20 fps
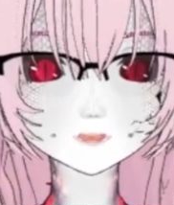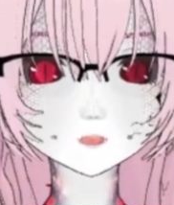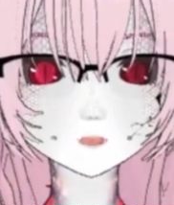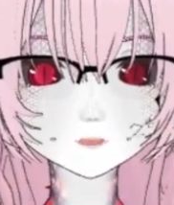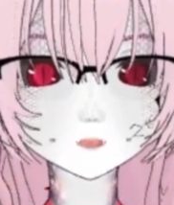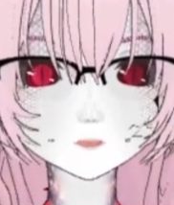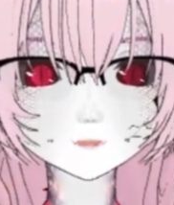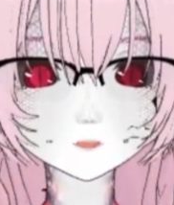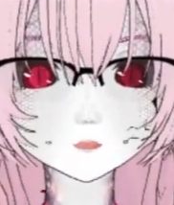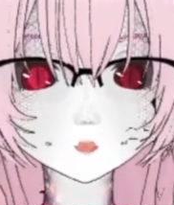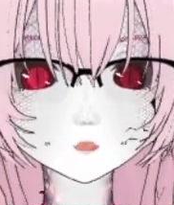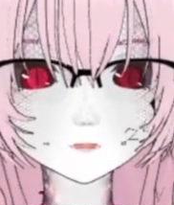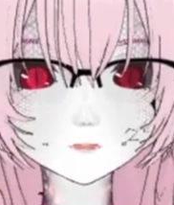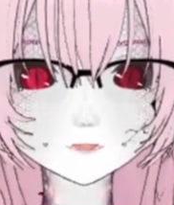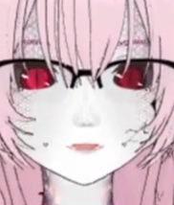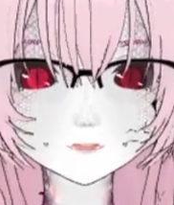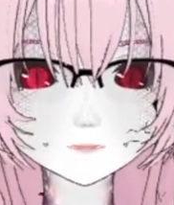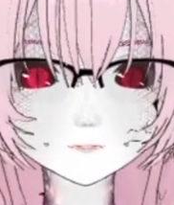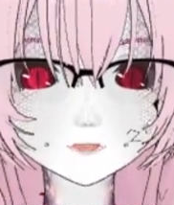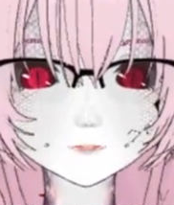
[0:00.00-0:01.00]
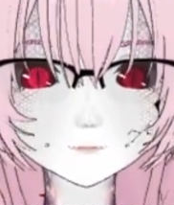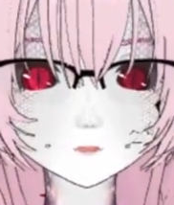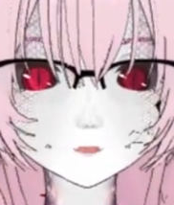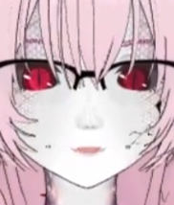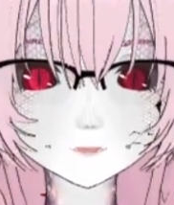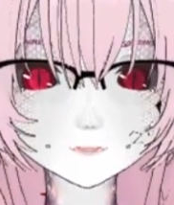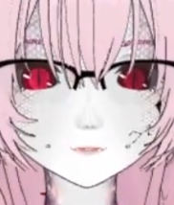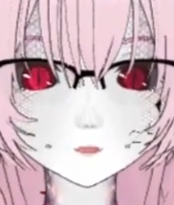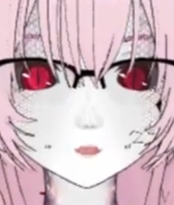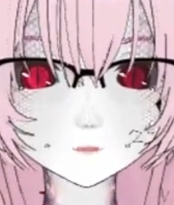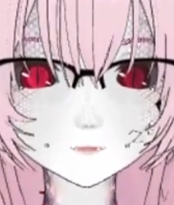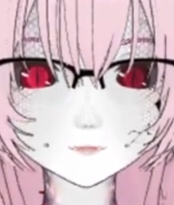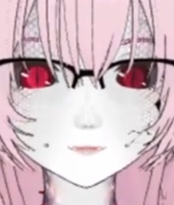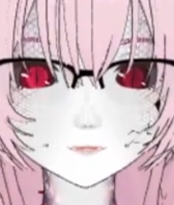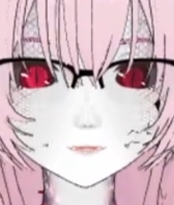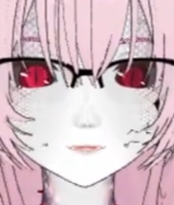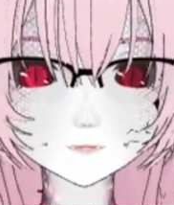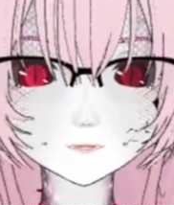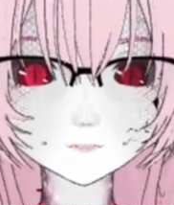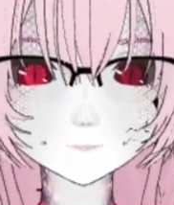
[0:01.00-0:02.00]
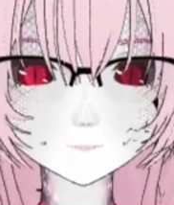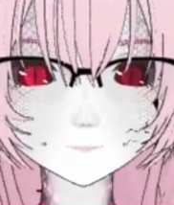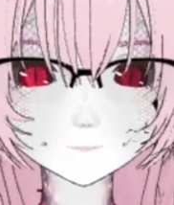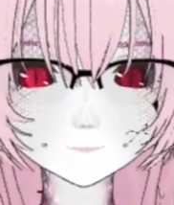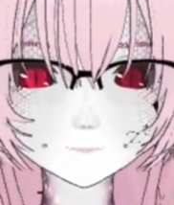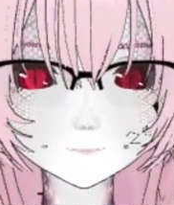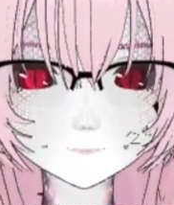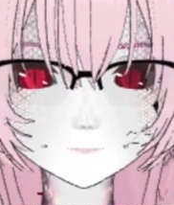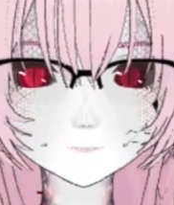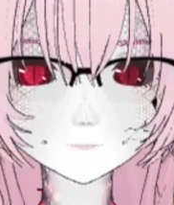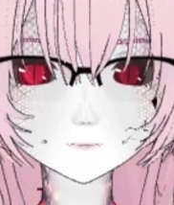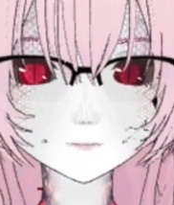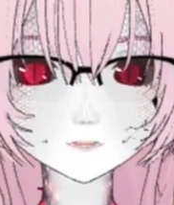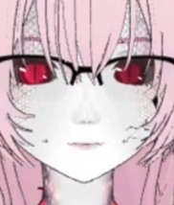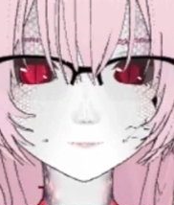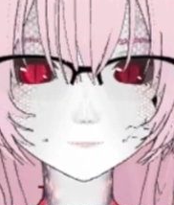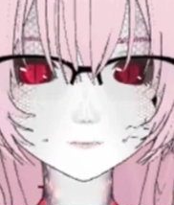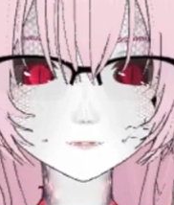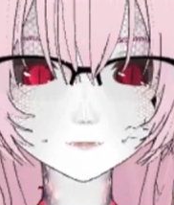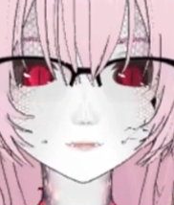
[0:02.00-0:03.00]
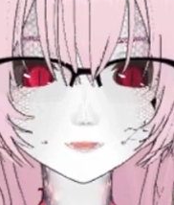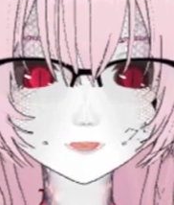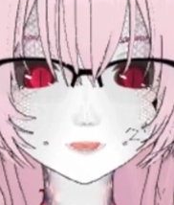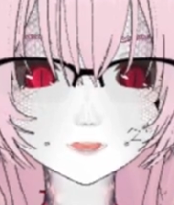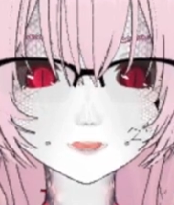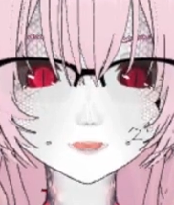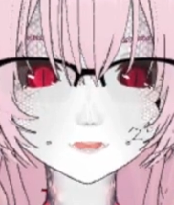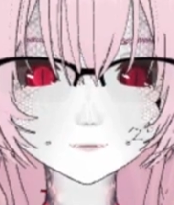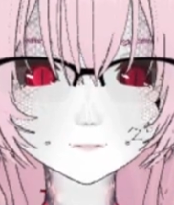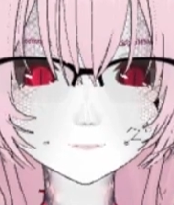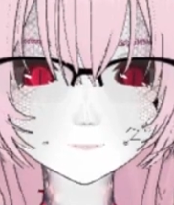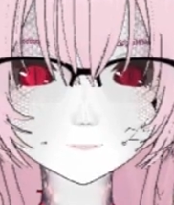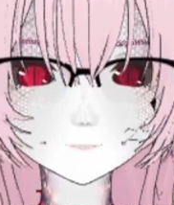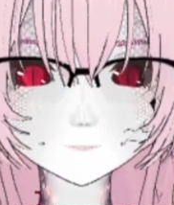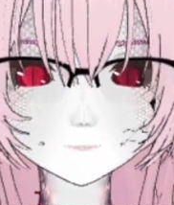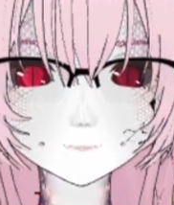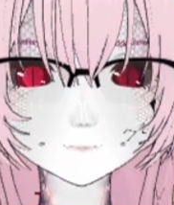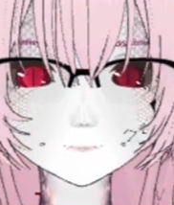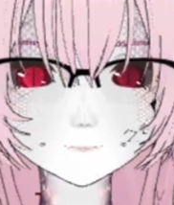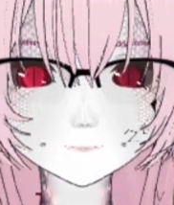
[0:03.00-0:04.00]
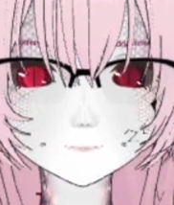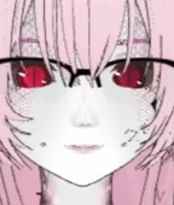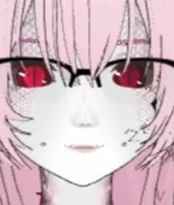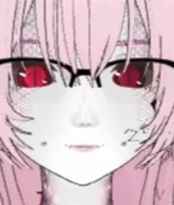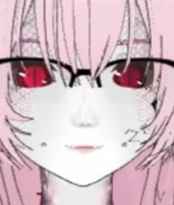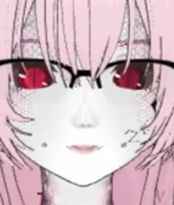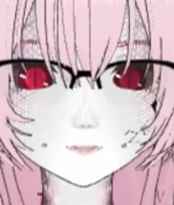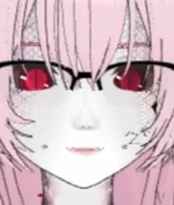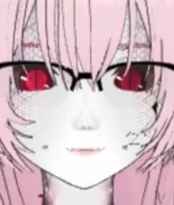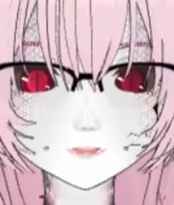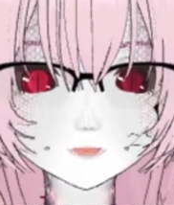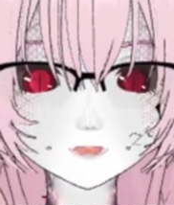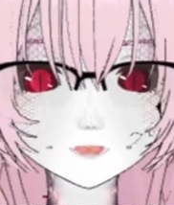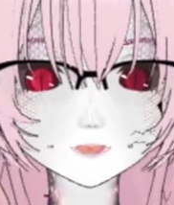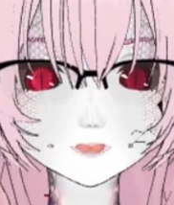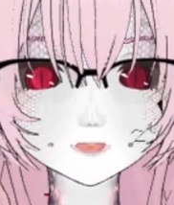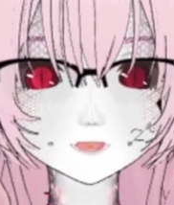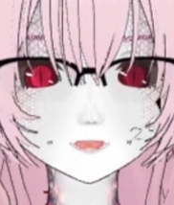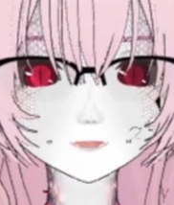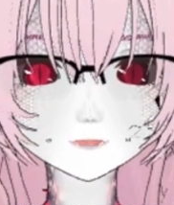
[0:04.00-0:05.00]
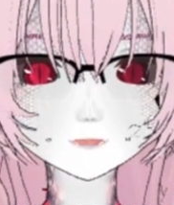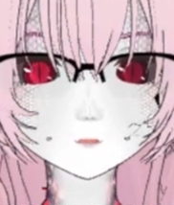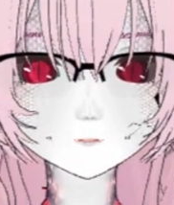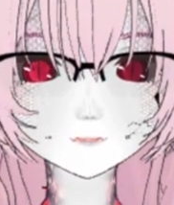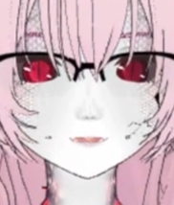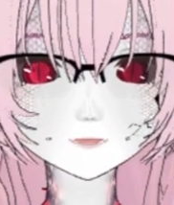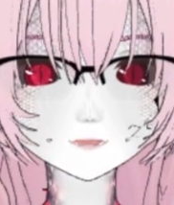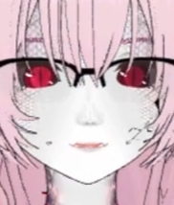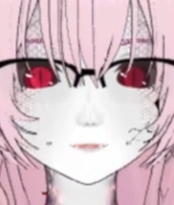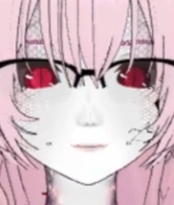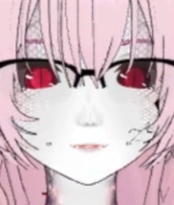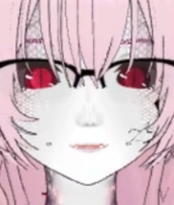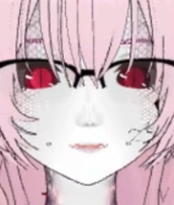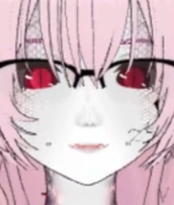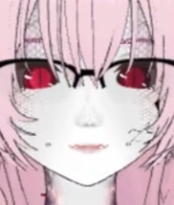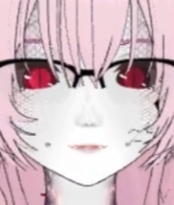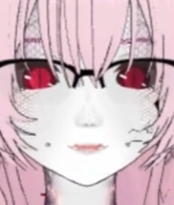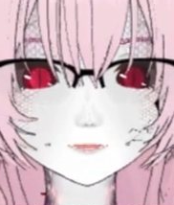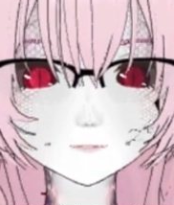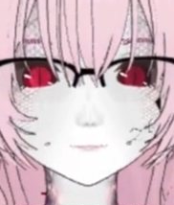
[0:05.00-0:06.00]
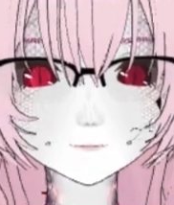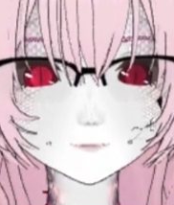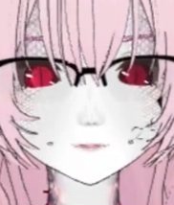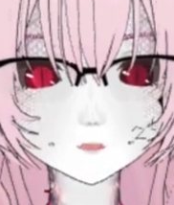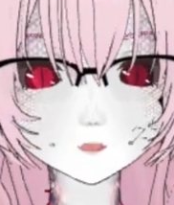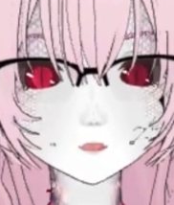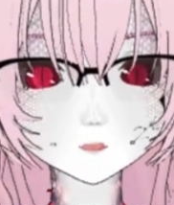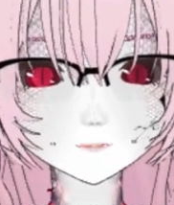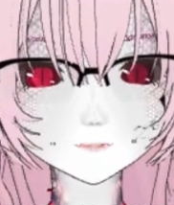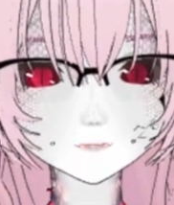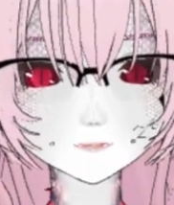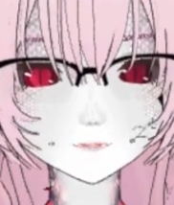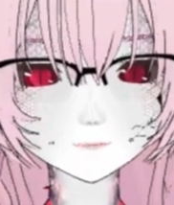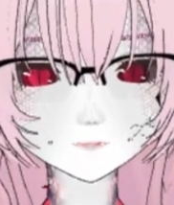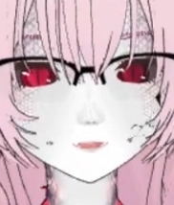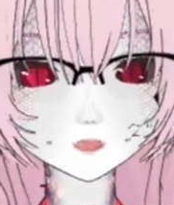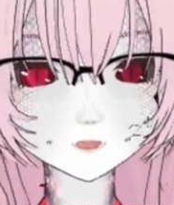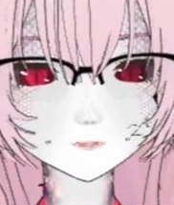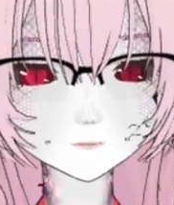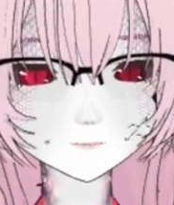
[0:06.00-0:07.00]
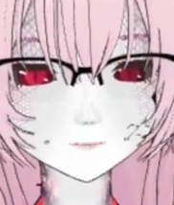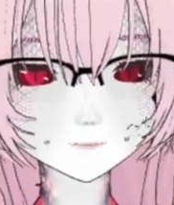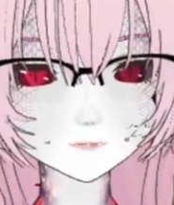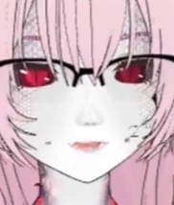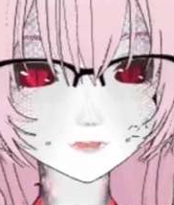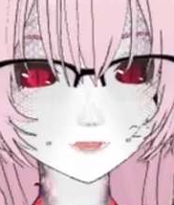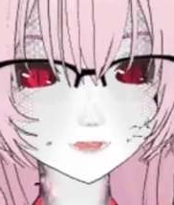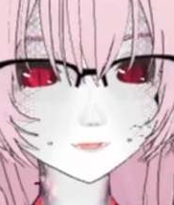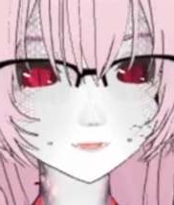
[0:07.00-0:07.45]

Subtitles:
just had my Botox done on Monday. Tuesday I had blood tests because the neurologist ordered it. I